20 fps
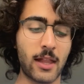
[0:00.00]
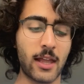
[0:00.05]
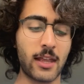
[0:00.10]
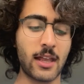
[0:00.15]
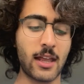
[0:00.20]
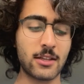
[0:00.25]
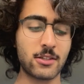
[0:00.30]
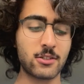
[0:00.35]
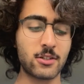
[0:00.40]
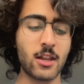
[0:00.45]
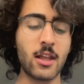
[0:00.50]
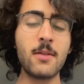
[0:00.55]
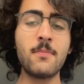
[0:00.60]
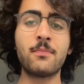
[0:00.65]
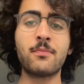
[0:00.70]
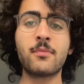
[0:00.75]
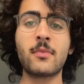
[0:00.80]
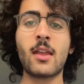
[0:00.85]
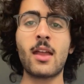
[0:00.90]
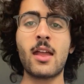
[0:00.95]
yesterday.
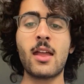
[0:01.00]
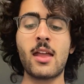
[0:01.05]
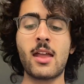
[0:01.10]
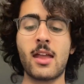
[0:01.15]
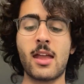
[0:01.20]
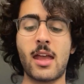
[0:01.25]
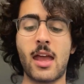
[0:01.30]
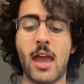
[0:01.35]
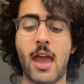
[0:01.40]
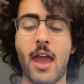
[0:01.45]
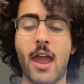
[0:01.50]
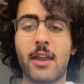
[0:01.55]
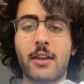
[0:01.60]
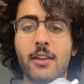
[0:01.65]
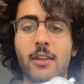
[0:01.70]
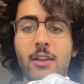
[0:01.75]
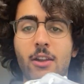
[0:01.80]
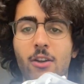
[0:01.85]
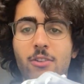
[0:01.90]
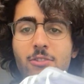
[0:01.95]
And
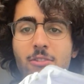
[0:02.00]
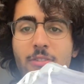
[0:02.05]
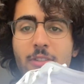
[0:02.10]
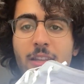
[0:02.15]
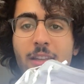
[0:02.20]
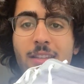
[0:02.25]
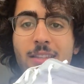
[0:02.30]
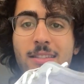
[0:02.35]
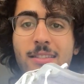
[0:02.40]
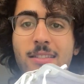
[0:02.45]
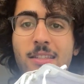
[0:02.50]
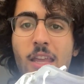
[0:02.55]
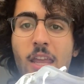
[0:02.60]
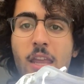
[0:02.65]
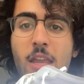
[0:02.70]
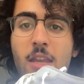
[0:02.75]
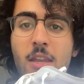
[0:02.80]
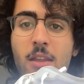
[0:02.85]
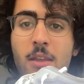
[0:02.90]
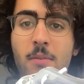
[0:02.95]
it also has
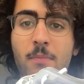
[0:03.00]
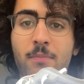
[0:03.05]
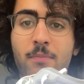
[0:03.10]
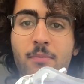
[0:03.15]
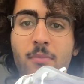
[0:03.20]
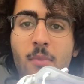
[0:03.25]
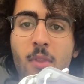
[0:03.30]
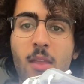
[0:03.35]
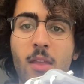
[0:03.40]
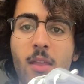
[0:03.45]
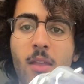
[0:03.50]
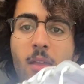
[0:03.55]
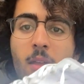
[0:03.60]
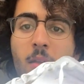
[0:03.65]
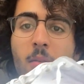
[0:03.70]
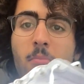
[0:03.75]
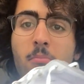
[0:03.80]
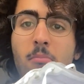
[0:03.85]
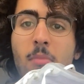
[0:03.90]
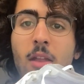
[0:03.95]
insane
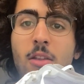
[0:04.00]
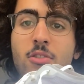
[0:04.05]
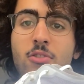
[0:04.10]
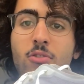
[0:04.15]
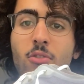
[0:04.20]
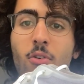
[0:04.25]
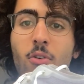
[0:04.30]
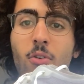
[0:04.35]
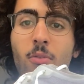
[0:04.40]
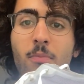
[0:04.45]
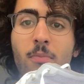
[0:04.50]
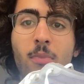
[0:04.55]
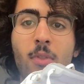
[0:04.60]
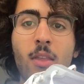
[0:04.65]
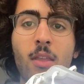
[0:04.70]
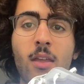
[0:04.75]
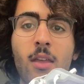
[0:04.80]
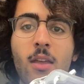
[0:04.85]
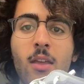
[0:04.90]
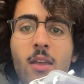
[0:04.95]
midsole,
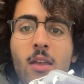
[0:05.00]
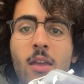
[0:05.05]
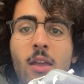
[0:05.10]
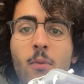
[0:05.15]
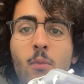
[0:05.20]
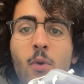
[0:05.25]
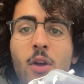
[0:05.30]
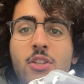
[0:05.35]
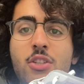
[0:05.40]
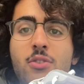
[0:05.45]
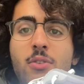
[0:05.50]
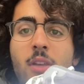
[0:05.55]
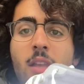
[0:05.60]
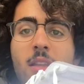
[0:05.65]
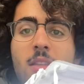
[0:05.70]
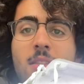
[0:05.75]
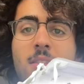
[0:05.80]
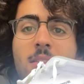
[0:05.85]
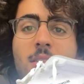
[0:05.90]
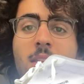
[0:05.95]
which you
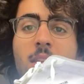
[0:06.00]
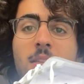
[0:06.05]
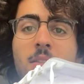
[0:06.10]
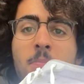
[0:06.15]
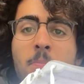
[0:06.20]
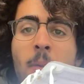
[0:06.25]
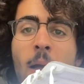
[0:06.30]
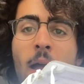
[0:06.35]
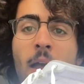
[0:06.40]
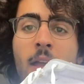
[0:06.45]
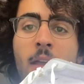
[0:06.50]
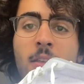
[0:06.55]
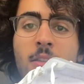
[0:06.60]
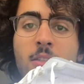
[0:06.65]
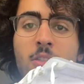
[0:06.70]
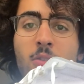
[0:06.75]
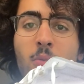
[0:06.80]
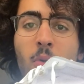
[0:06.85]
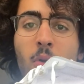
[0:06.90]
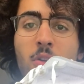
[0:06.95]
can see is
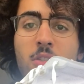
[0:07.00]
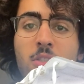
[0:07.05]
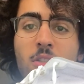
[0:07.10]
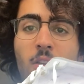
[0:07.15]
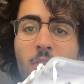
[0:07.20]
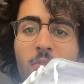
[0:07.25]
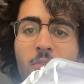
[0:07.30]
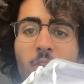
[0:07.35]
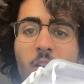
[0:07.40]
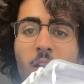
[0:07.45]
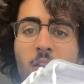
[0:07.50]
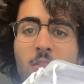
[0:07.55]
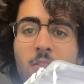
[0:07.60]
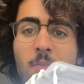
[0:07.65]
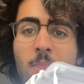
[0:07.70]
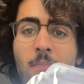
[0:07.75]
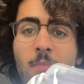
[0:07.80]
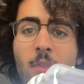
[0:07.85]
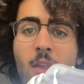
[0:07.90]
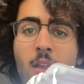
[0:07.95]
biased towards the front.
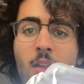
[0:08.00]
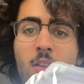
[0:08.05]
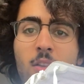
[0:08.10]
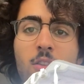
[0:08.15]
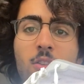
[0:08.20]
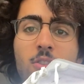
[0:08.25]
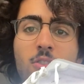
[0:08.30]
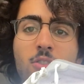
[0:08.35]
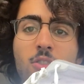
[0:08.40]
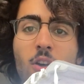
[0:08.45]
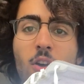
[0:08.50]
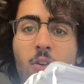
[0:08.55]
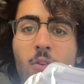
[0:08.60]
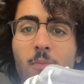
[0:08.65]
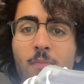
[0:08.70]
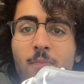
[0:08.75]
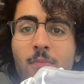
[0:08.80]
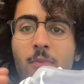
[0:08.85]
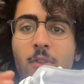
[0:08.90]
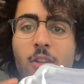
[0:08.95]

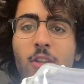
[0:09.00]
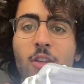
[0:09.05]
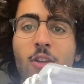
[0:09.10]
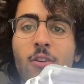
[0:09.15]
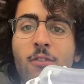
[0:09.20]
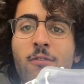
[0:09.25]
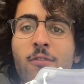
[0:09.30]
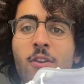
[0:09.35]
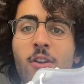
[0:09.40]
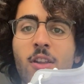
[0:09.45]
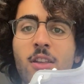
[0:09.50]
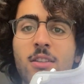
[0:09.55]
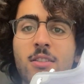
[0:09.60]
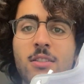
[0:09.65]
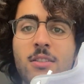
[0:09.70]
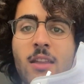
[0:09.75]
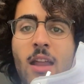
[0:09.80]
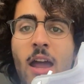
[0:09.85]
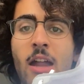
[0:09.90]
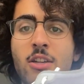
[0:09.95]
So your foot
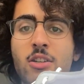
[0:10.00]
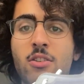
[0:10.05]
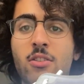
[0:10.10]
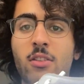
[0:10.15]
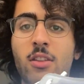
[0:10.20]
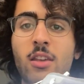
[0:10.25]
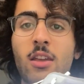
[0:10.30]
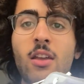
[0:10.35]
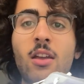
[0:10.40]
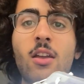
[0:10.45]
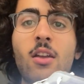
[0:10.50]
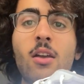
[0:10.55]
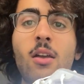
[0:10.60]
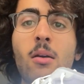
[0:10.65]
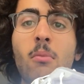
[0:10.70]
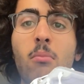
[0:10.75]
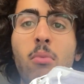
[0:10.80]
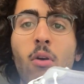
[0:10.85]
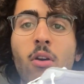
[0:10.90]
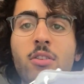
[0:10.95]
is naturally
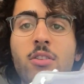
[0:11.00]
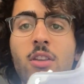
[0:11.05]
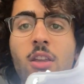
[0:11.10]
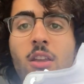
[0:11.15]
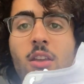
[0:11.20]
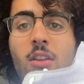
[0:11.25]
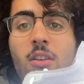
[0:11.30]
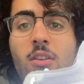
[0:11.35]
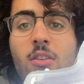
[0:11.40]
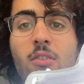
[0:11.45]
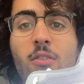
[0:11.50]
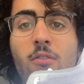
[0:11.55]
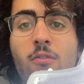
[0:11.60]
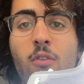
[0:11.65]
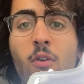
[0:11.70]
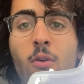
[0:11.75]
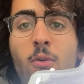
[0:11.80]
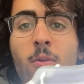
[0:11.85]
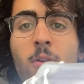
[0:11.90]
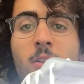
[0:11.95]
pointing
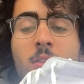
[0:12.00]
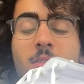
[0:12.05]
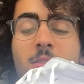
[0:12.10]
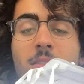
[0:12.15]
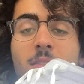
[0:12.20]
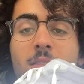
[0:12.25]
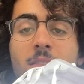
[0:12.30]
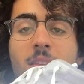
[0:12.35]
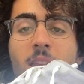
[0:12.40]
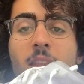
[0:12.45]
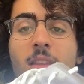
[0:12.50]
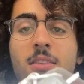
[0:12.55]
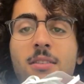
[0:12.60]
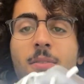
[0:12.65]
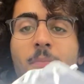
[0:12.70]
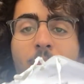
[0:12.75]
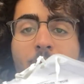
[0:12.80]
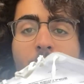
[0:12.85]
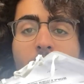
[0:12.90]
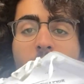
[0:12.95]
forwards since
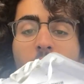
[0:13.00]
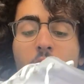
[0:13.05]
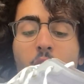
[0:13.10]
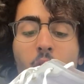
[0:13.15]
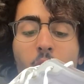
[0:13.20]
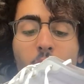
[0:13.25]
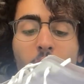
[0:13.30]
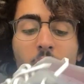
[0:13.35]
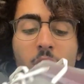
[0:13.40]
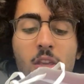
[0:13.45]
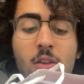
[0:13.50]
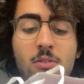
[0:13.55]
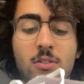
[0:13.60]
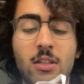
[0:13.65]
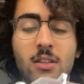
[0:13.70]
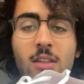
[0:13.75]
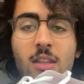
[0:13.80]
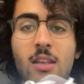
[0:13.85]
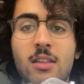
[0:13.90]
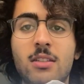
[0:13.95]
you're only
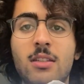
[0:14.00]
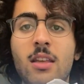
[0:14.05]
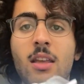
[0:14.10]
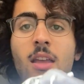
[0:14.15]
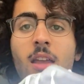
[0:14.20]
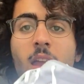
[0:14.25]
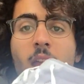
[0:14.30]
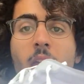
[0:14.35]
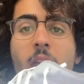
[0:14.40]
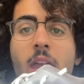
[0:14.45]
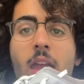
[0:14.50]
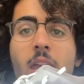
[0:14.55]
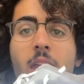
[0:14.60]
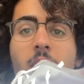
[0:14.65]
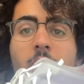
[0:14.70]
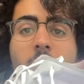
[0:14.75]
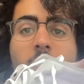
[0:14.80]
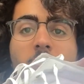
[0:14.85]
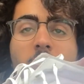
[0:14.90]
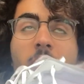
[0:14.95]
using these
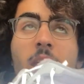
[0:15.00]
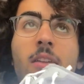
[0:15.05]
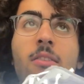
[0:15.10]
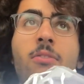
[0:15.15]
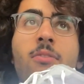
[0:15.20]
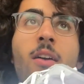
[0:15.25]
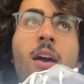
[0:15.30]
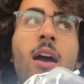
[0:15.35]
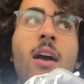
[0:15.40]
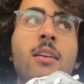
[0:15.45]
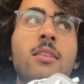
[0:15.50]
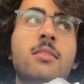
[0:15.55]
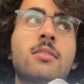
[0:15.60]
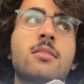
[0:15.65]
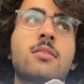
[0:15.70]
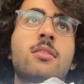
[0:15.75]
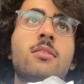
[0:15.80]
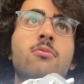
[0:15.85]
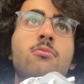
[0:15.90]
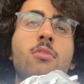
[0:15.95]
in a
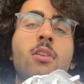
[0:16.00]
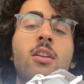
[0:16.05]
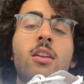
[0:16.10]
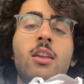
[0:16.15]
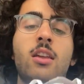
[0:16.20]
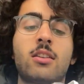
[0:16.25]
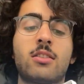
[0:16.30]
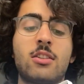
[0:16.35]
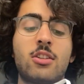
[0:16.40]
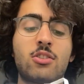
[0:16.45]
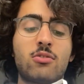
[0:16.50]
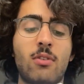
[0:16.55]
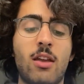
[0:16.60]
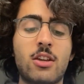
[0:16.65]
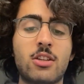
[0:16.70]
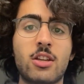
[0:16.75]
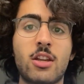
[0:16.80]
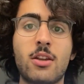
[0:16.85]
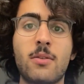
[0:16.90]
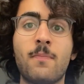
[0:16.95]
fast running
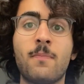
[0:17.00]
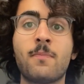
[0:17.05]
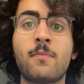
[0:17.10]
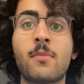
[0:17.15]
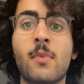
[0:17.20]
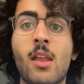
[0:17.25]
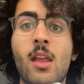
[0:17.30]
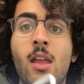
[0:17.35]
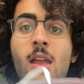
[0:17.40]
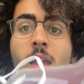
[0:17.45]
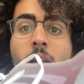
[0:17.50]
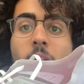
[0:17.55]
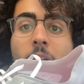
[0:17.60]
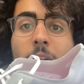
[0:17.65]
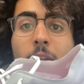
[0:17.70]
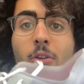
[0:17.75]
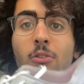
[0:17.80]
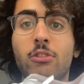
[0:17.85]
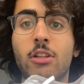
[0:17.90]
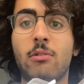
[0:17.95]
situation.
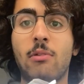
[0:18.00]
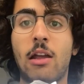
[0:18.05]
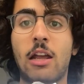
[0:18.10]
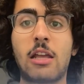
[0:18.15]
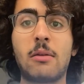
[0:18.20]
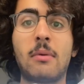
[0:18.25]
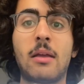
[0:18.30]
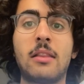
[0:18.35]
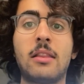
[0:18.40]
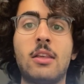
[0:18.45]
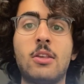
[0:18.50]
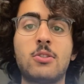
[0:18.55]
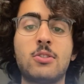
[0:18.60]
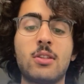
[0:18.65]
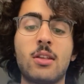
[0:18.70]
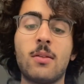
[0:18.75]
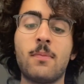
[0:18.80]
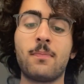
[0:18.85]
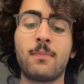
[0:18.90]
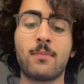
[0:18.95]
I'd only recommend these
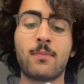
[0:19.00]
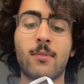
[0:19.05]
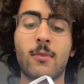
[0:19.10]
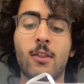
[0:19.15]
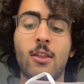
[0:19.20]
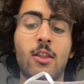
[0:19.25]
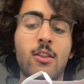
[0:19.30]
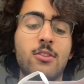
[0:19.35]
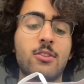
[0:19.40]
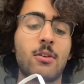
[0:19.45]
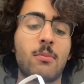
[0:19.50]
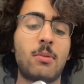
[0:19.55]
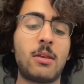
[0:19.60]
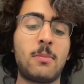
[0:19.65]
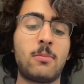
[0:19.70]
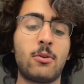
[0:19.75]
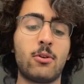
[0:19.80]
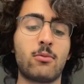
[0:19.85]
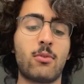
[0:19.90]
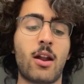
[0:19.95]
to
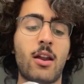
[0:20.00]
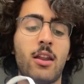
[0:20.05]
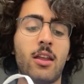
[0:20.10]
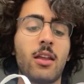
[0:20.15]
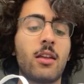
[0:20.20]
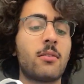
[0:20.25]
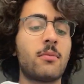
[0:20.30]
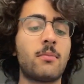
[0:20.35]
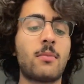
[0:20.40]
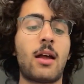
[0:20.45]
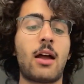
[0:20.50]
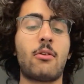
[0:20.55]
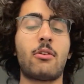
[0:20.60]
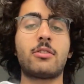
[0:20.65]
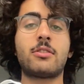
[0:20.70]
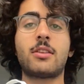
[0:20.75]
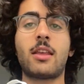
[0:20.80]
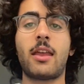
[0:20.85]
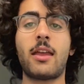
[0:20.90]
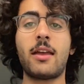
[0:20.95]
people running, I would
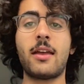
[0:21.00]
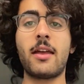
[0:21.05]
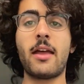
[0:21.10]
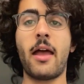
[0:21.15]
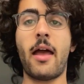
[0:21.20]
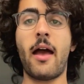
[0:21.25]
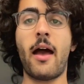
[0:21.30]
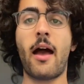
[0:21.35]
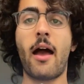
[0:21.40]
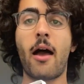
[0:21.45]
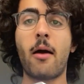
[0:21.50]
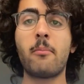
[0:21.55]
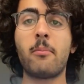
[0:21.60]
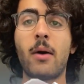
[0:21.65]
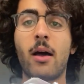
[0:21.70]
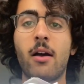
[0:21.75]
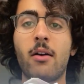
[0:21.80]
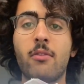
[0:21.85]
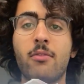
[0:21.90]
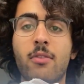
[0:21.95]
say,
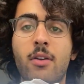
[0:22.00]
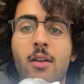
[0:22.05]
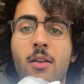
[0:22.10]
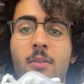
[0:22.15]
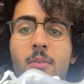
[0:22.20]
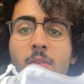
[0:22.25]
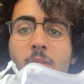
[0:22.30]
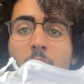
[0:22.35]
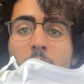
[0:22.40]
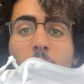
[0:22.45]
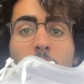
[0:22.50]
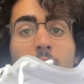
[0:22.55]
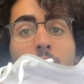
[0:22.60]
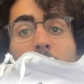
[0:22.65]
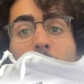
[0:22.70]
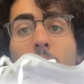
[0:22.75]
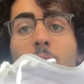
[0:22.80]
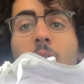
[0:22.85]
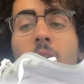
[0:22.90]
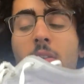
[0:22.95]
above or
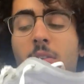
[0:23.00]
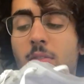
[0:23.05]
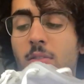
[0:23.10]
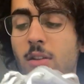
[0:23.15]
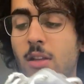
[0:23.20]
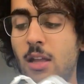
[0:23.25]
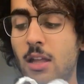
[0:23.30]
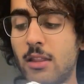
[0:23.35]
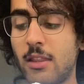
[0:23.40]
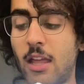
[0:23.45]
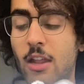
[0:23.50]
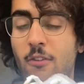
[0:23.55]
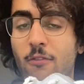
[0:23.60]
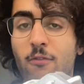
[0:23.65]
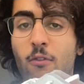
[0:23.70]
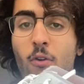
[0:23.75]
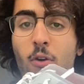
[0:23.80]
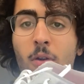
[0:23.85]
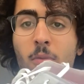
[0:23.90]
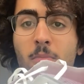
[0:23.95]
lower than
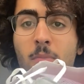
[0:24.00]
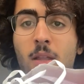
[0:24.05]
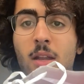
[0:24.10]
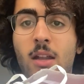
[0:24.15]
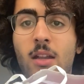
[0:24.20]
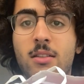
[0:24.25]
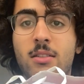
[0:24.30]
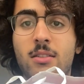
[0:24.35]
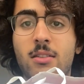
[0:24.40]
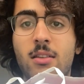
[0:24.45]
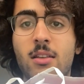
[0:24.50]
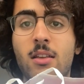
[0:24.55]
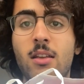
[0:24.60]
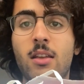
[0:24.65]
4 minutes